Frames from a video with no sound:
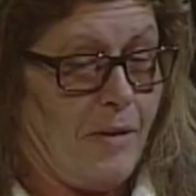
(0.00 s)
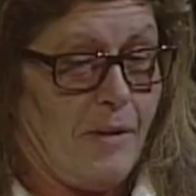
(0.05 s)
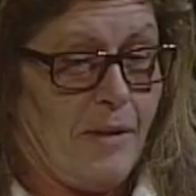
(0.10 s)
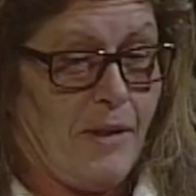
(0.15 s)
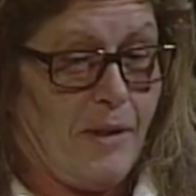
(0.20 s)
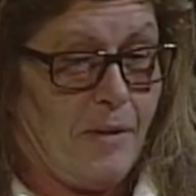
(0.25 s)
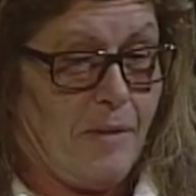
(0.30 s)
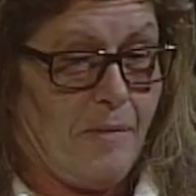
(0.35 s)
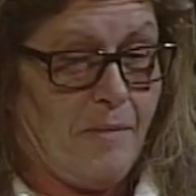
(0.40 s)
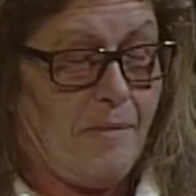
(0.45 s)

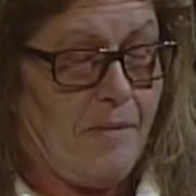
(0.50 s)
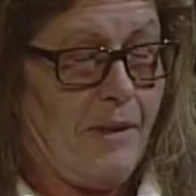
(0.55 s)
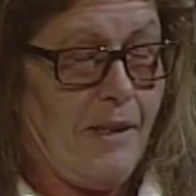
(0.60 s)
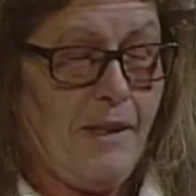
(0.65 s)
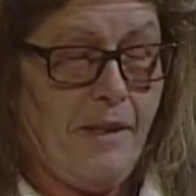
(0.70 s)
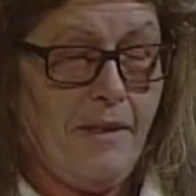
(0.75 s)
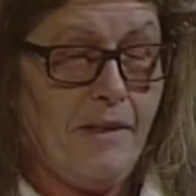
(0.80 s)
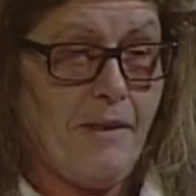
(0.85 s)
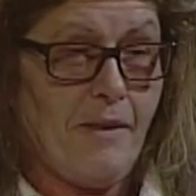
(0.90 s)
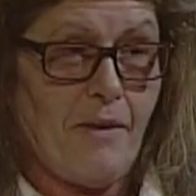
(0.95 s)
you're
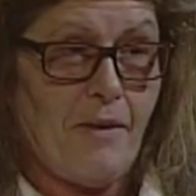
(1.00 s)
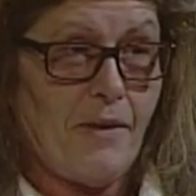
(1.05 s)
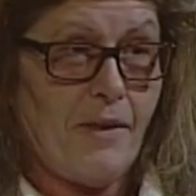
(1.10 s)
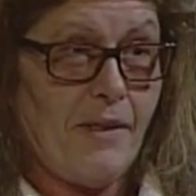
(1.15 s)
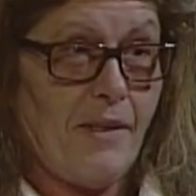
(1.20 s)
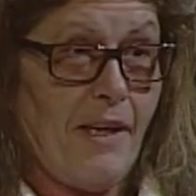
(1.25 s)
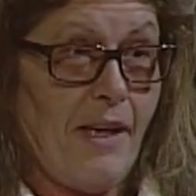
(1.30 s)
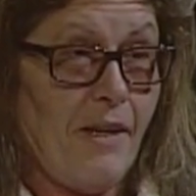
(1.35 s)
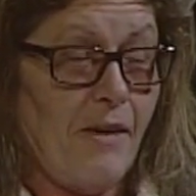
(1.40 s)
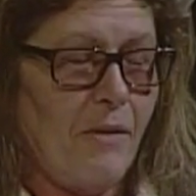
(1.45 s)
hitting all the
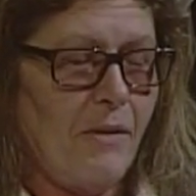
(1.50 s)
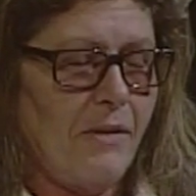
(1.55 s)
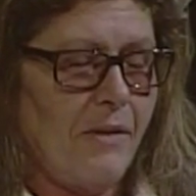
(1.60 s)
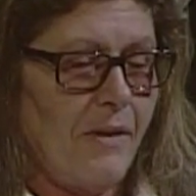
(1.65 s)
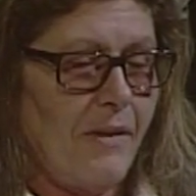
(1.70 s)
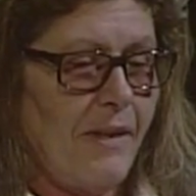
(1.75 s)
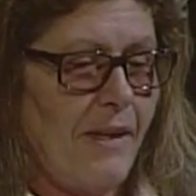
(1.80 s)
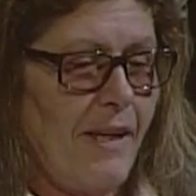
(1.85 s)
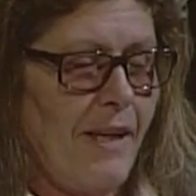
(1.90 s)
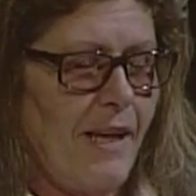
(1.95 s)
nails on
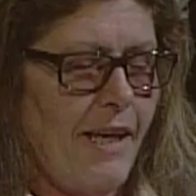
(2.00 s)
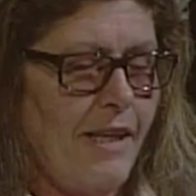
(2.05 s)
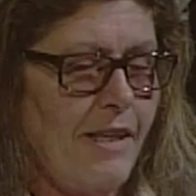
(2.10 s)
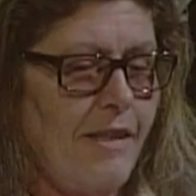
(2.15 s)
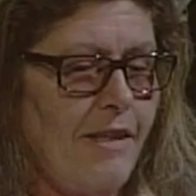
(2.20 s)
the head.